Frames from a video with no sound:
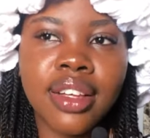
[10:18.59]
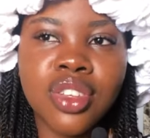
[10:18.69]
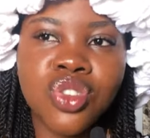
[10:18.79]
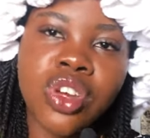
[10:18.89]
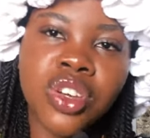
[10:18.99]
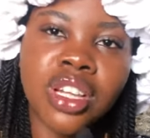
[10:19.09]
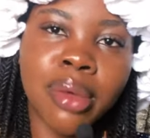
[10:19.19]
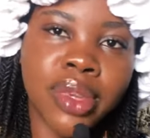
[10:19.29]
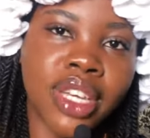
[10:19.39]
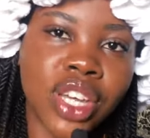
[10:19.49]
destroy the other
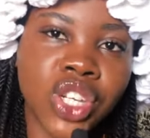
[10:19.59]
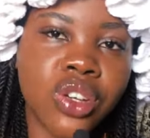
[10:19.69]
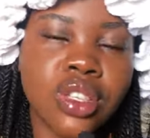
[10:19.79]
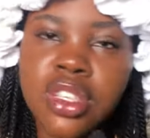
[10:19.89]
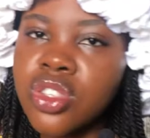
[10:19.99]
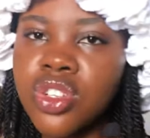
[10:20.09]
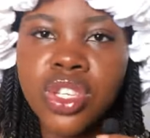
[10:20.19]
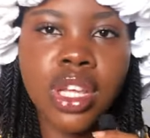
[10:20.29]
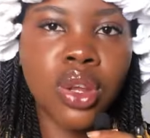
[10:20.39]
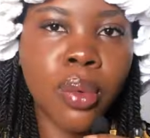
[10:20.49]
medications is not
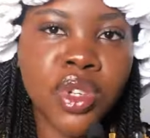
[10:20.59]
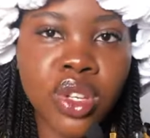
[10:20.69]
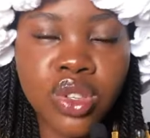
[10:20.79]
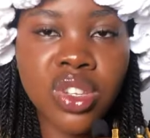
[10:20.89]
just an option.